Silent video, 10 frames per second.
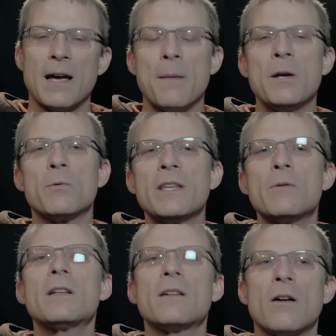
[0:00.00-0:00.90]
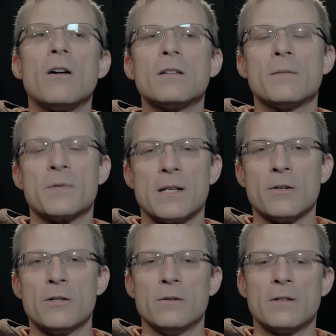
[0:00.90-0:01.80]
I mean, really what it all comes
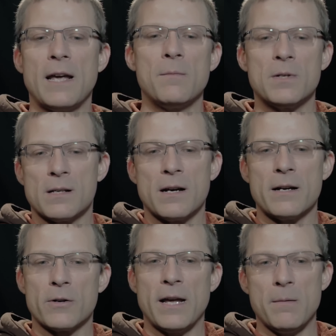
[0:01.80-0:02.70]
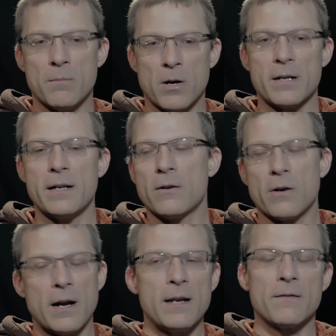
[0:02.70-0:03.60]
down to, game design or game marketing
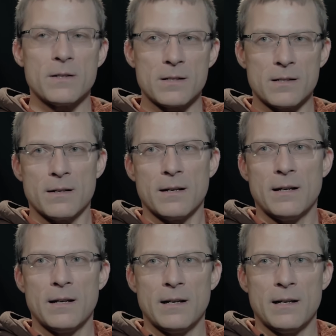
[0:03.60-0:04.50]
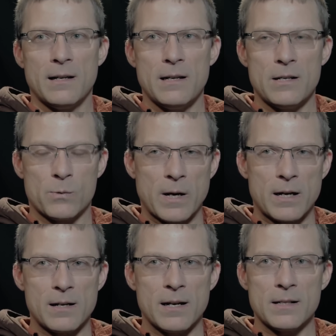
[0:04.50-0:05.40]
or any of this, is
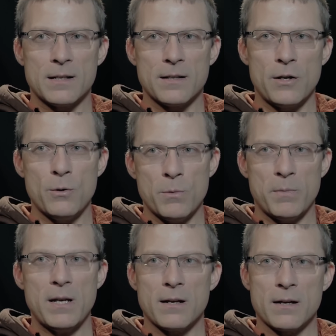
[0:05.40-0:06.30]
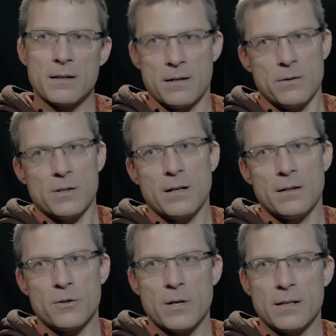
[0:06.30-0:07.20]
recognizing the human being on the other side of
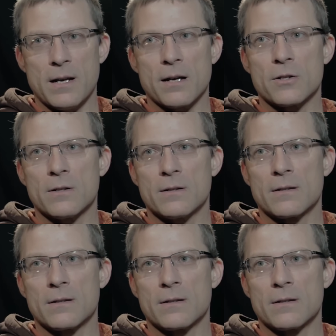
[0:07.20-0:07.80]
the transaction.